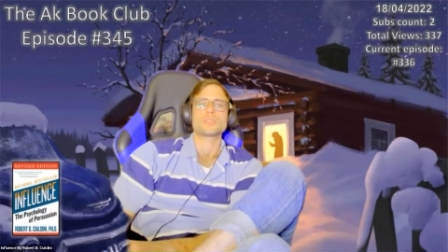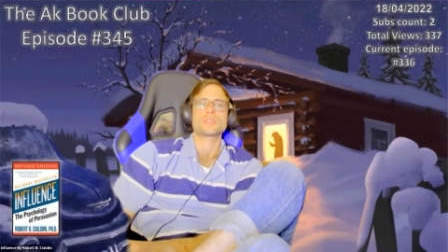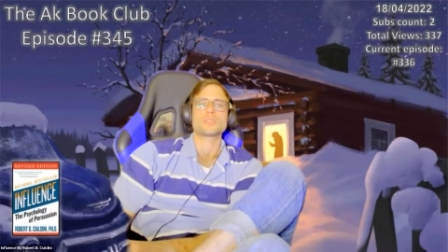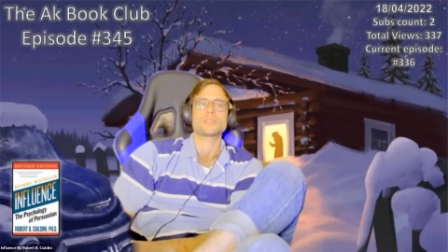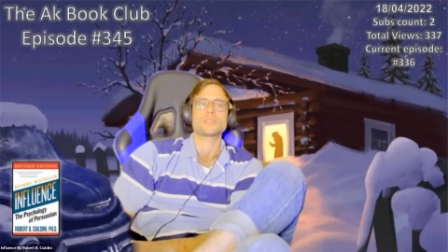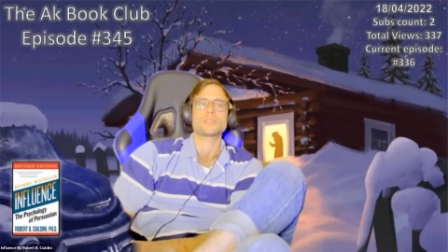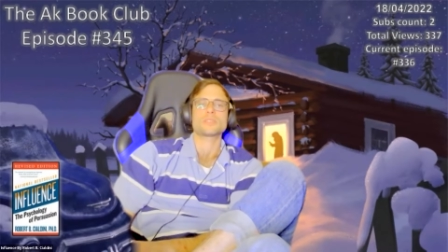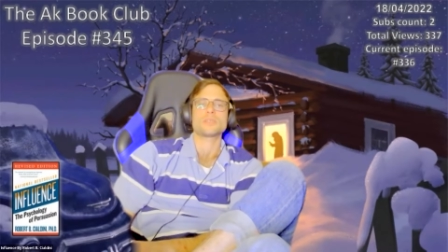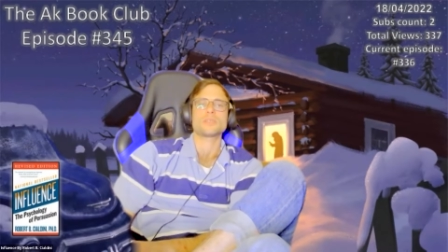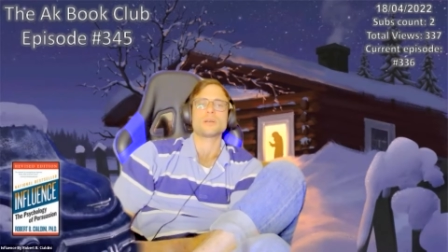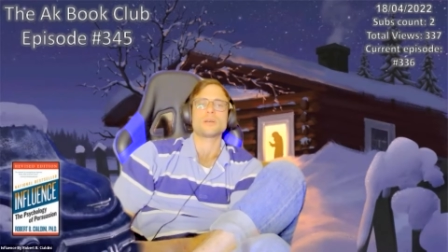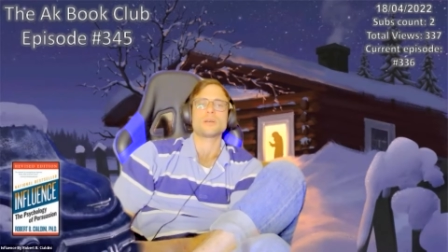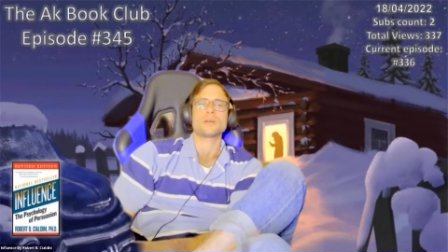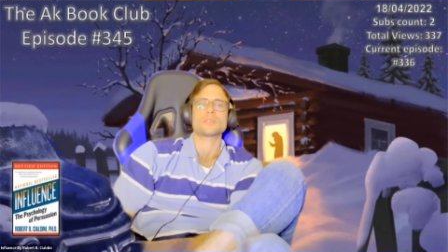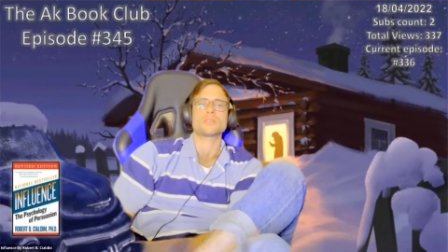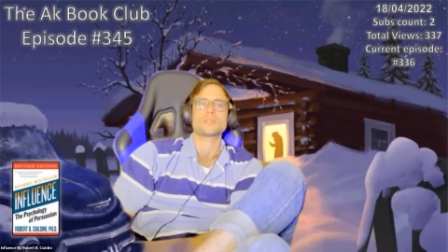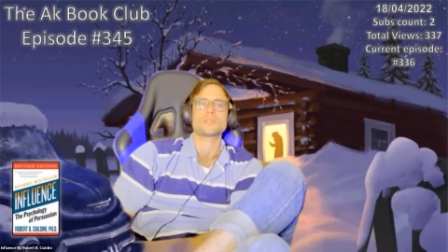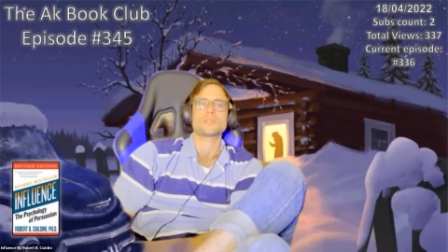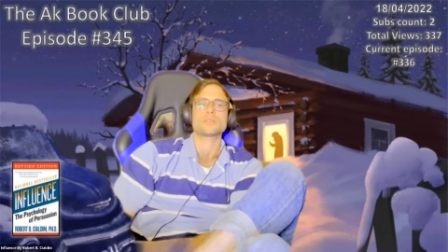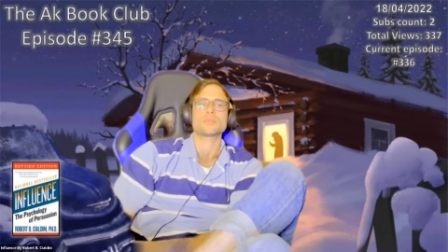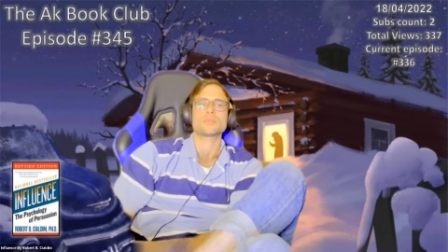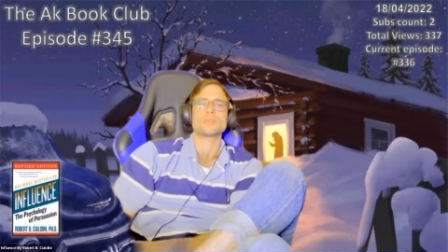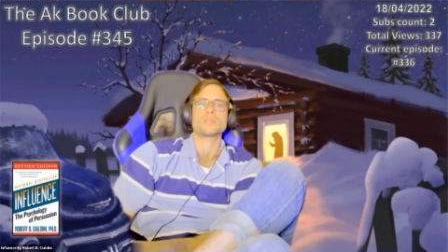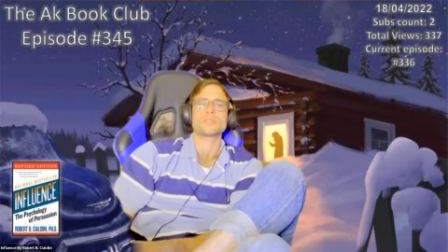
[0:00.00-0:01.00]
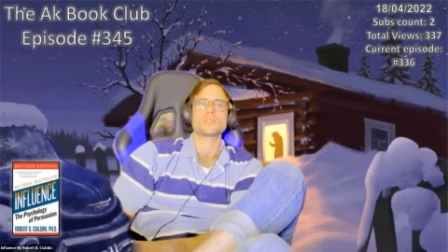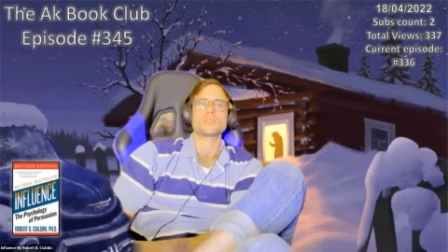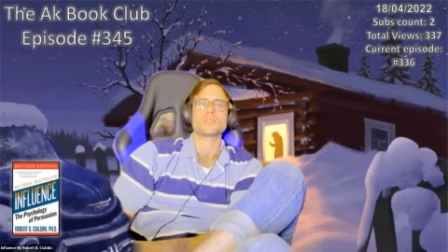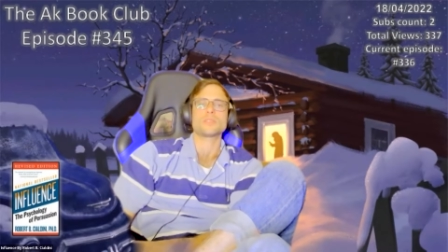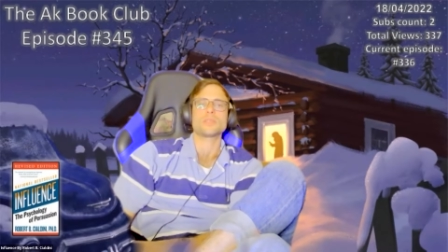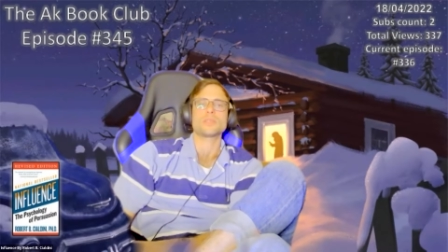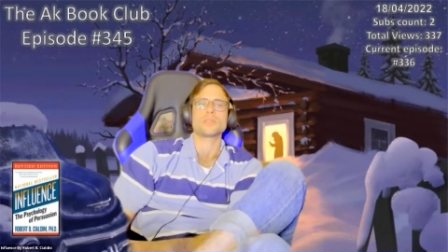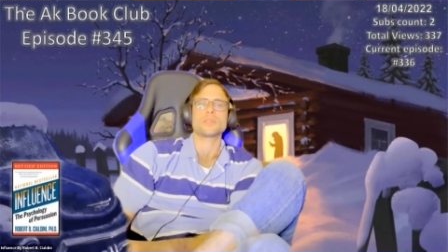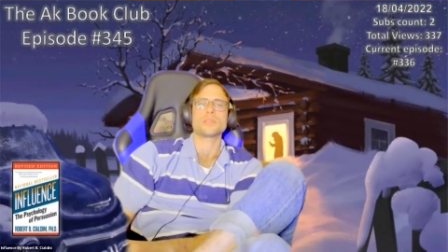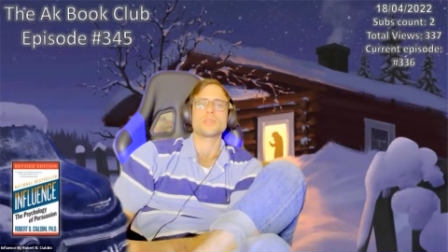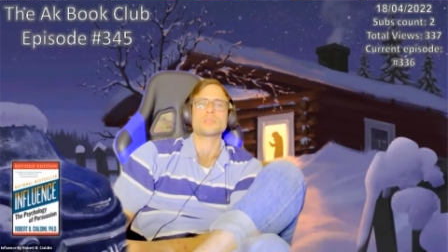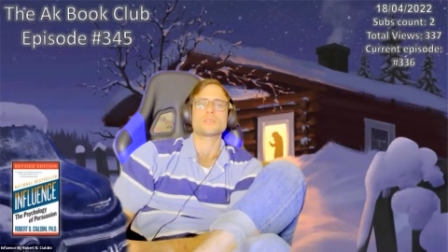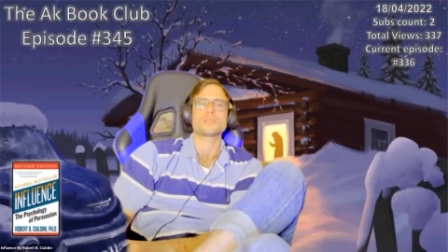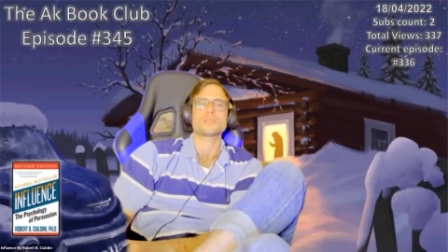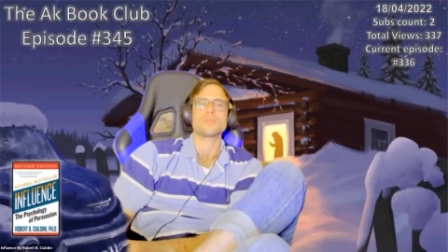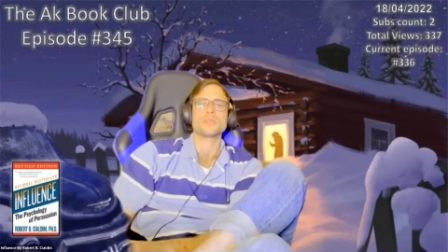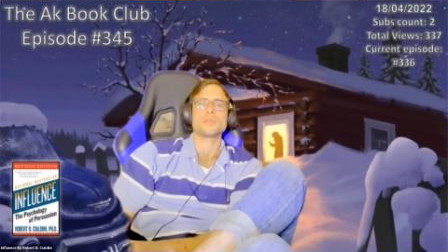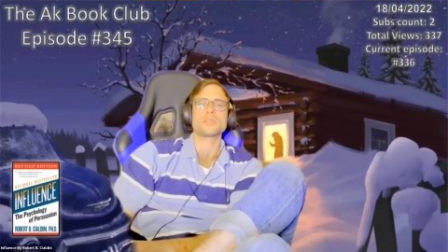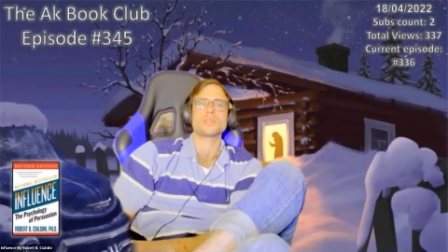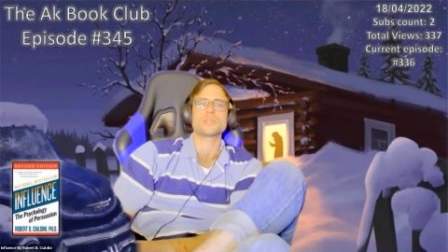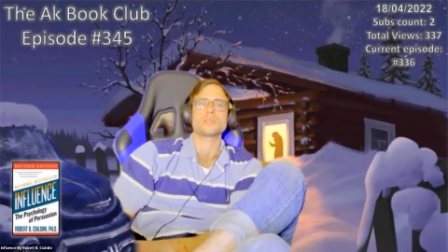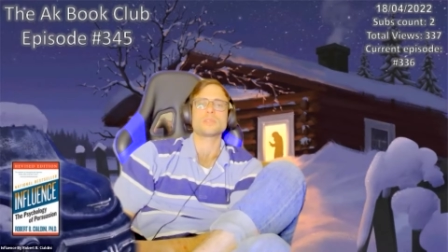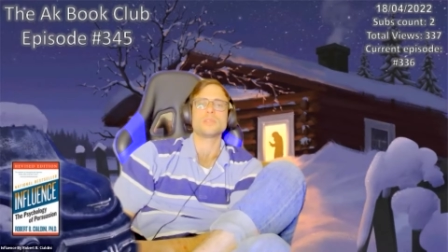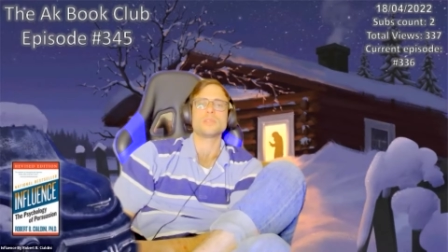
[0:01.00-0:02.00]
that the salesman's
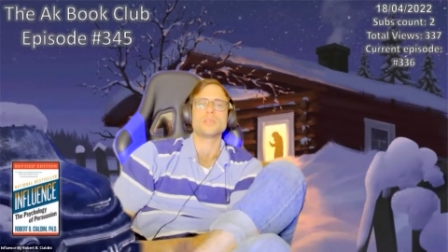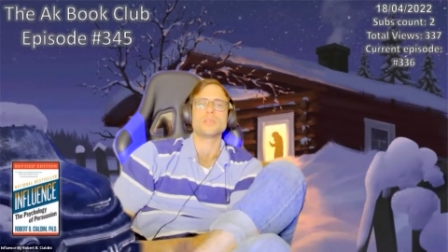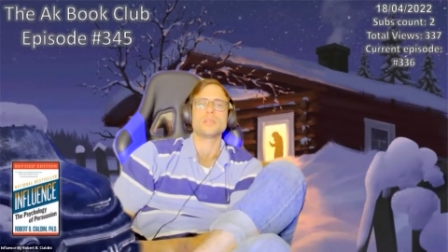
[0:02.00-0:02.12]
estimate